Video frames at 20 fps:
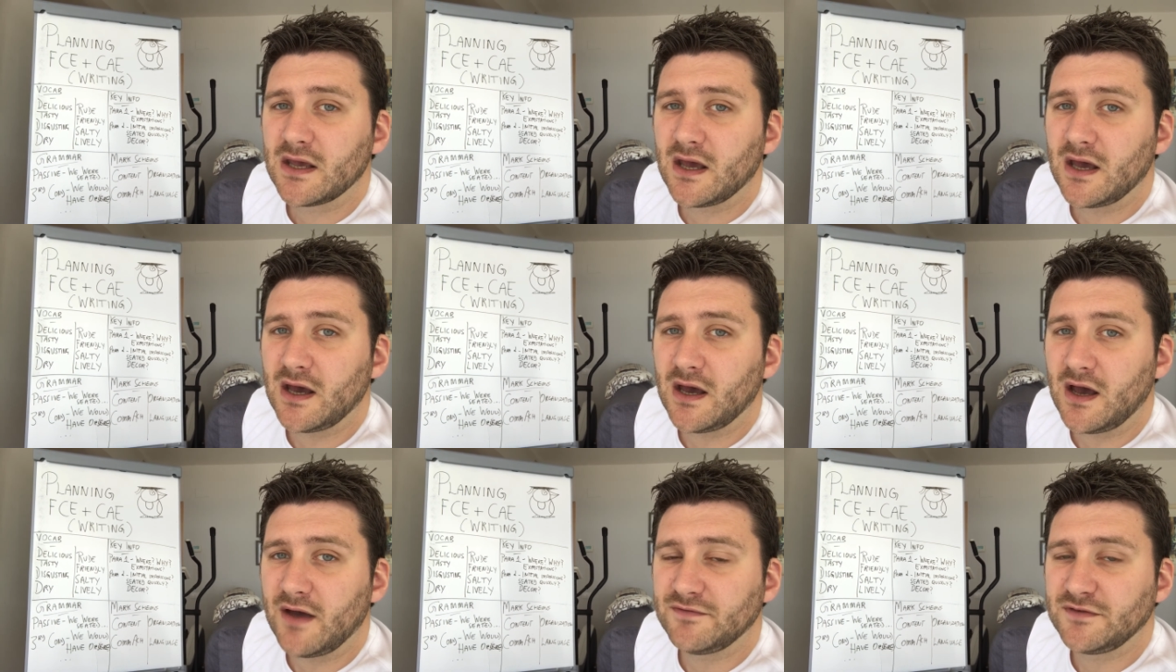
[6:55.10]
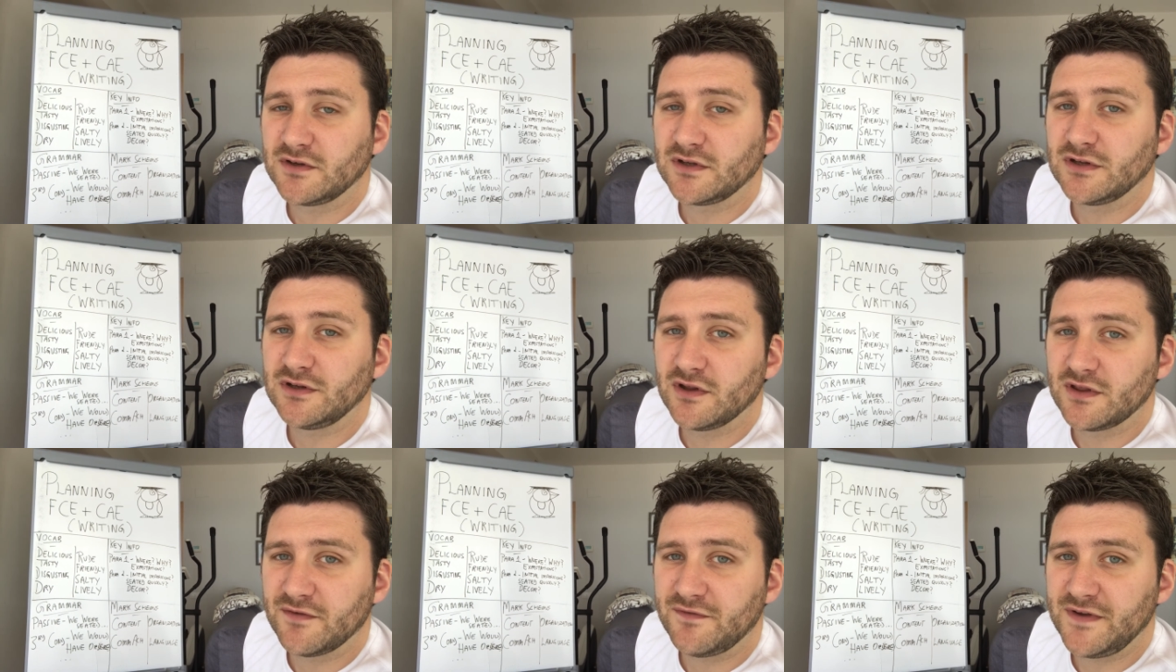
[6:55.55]
Uh, I've done
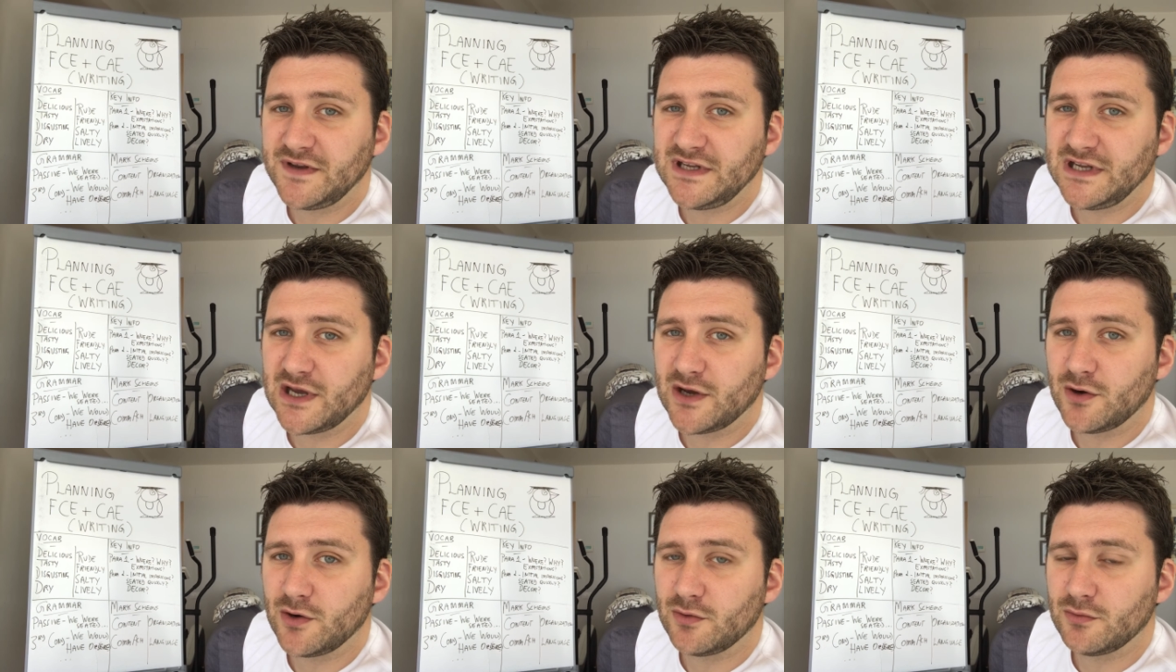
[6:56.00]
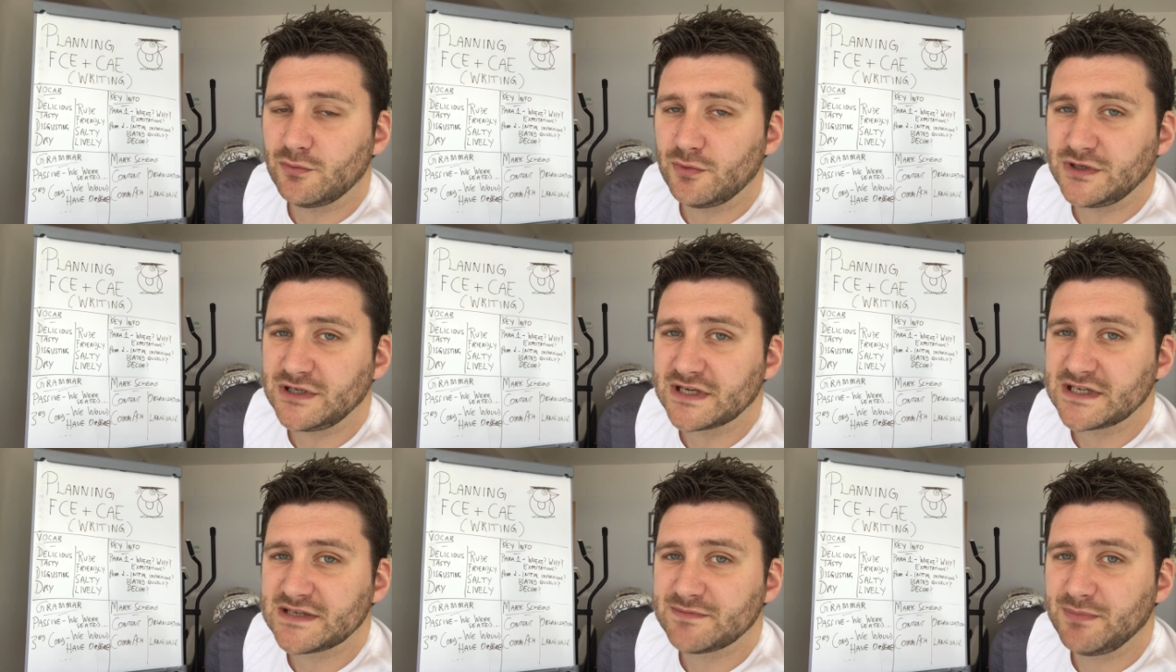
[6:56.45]
another video
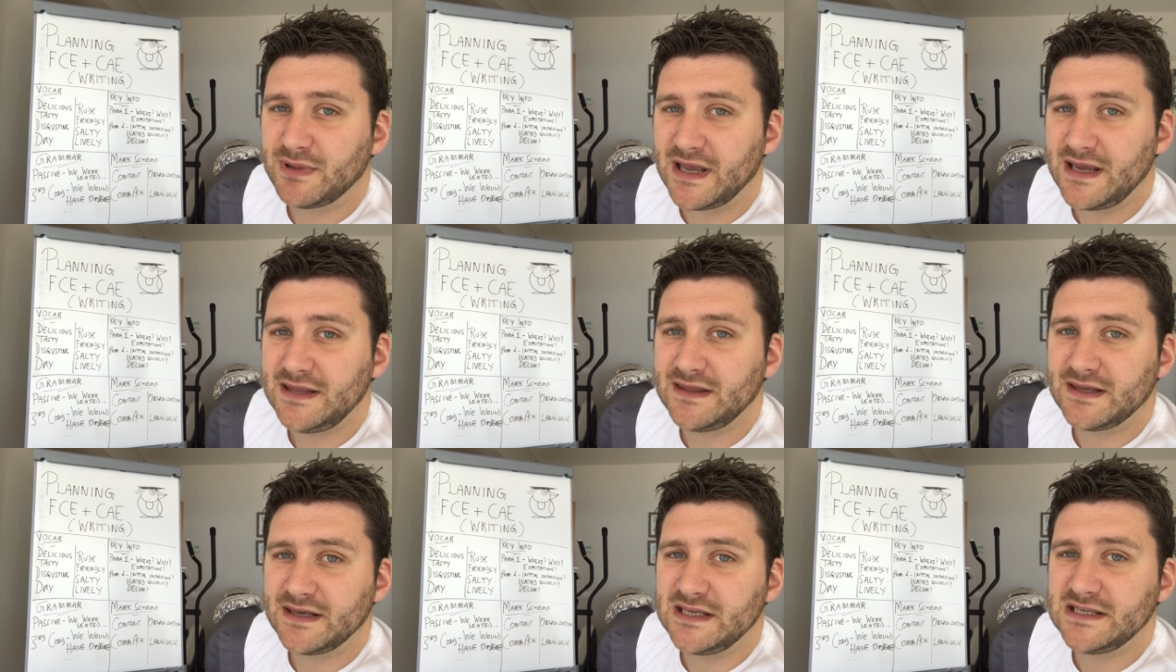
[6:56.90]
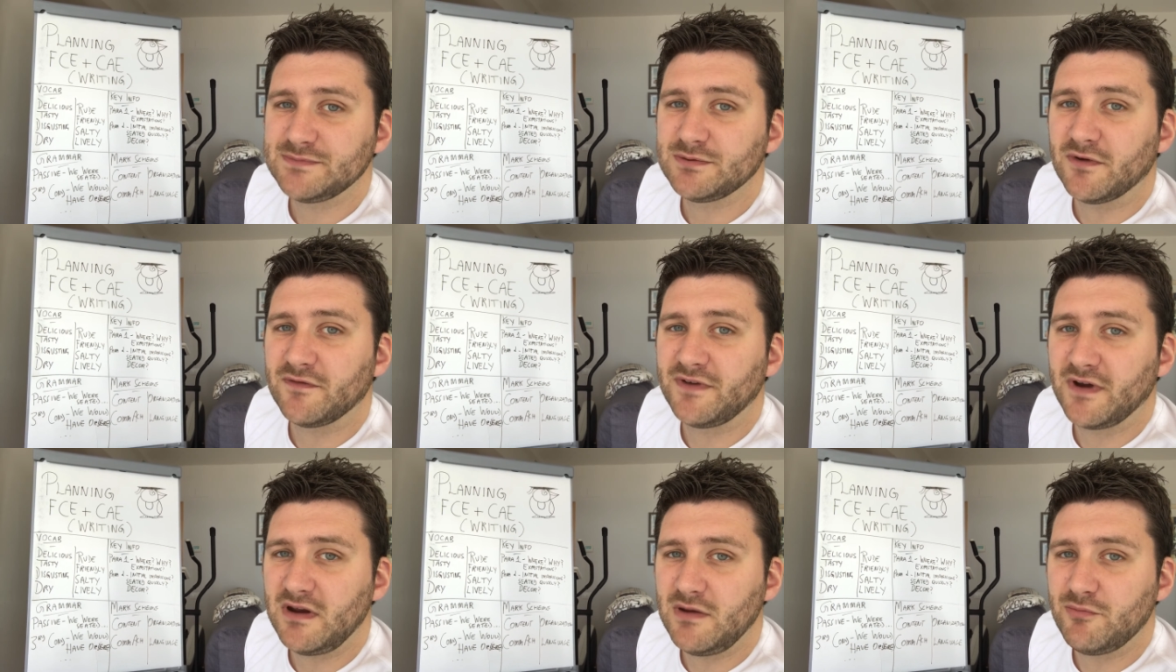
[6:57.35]
which explained these,
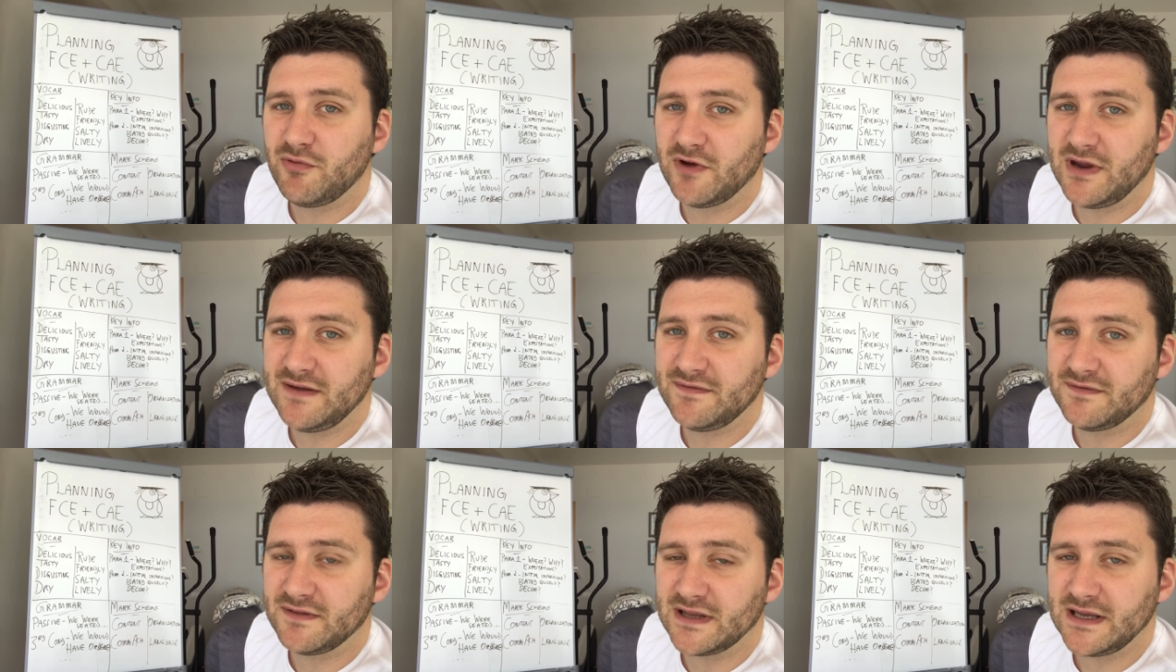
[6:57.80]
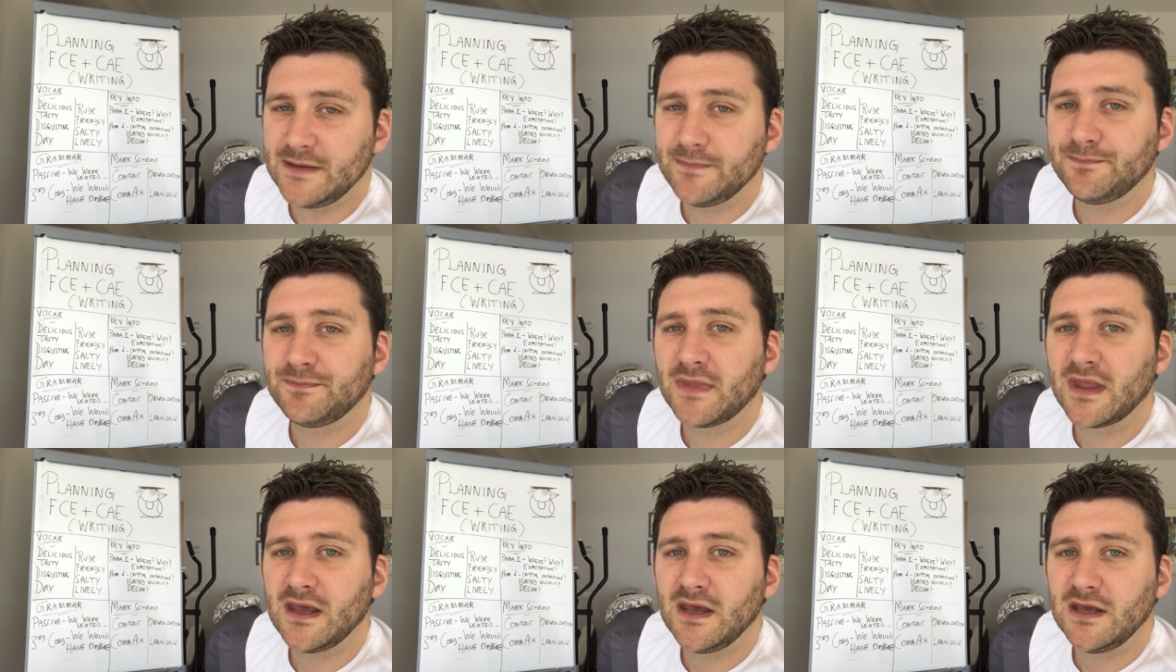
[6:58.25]
but very briefly.
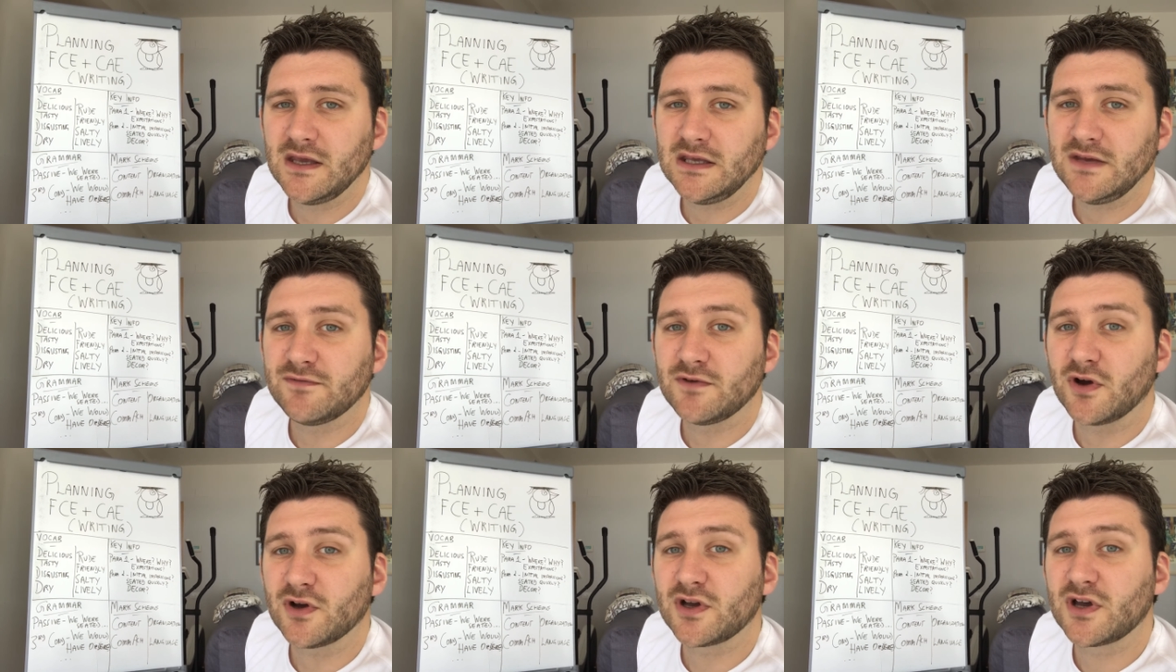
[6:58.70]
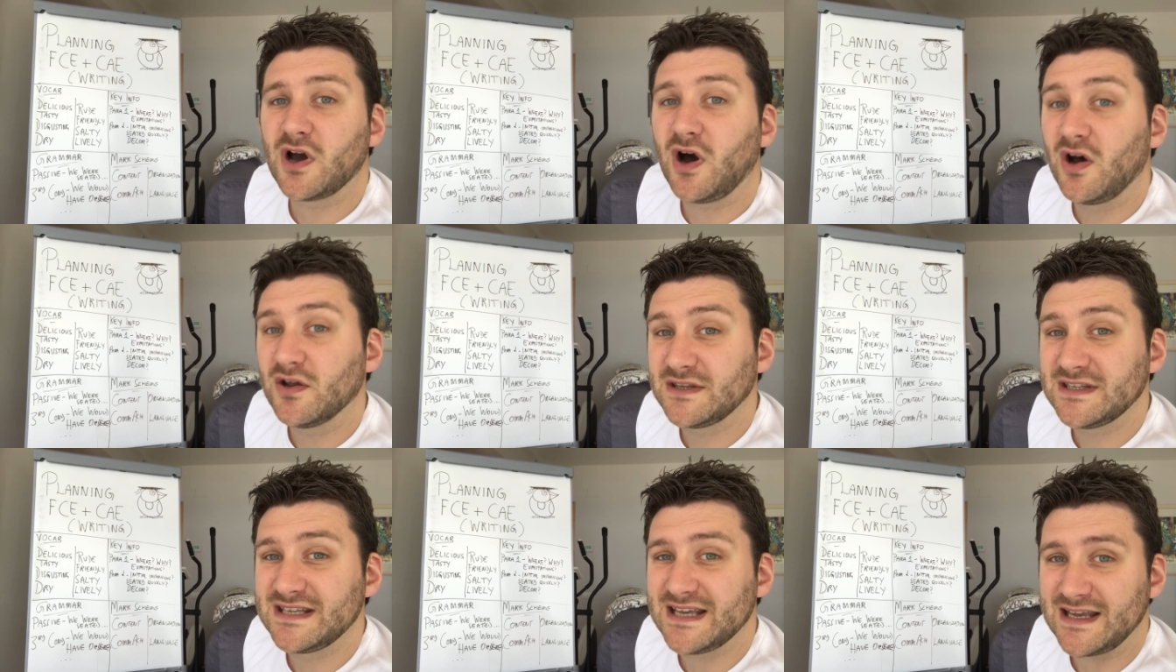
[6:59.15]
You've got
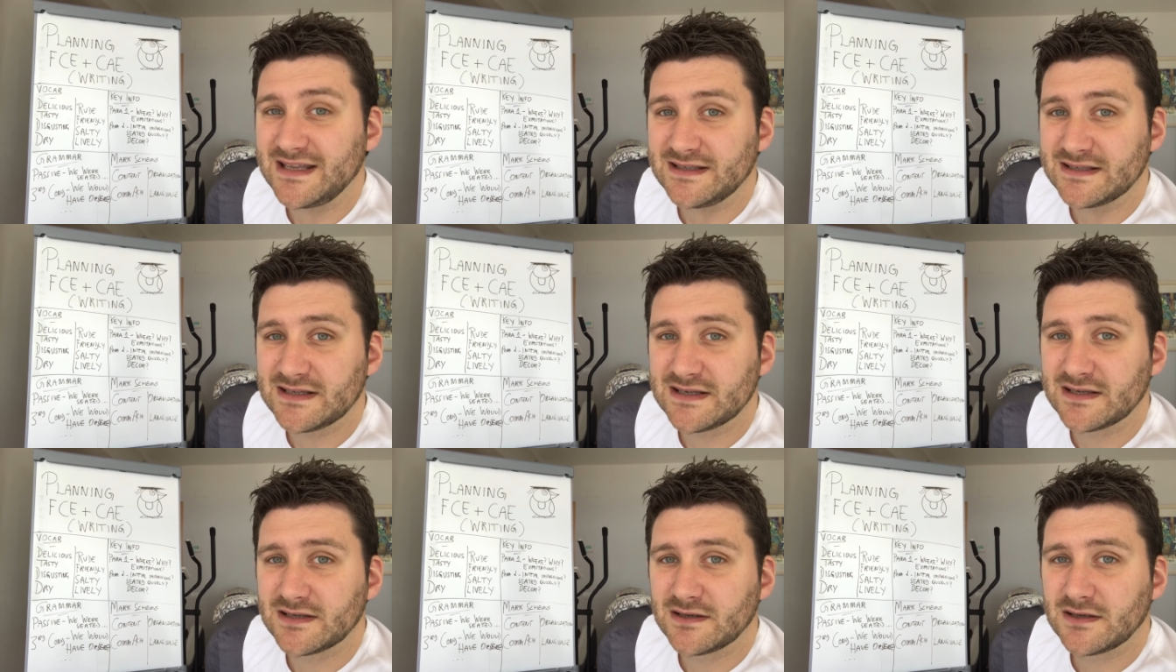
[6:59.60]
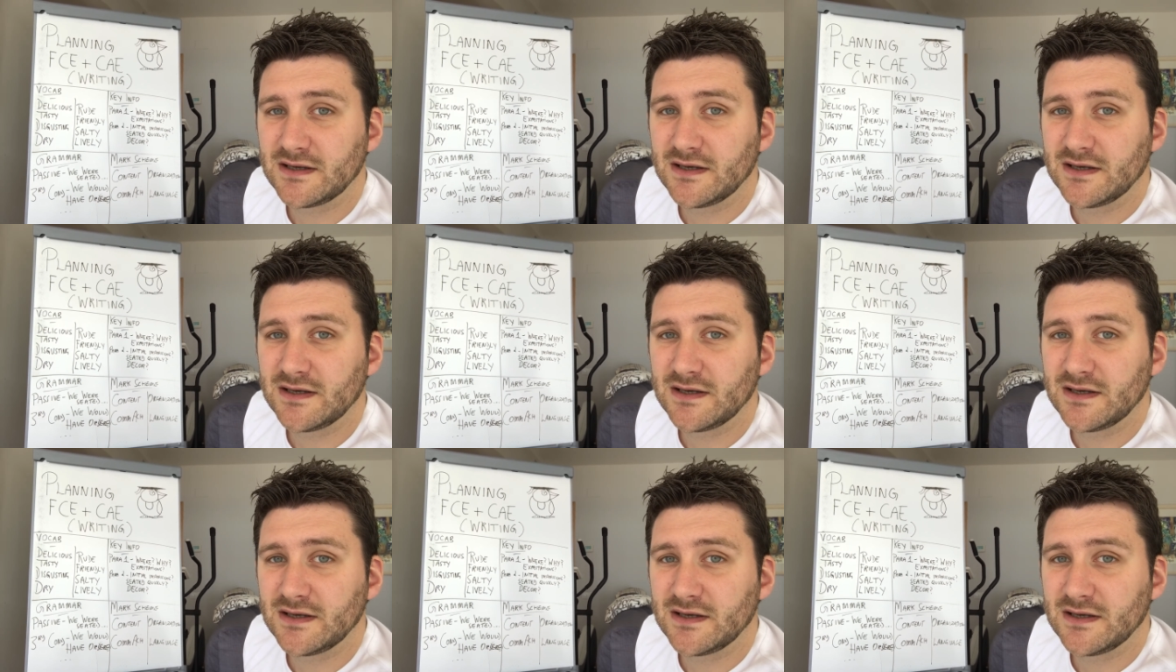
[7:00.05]
content.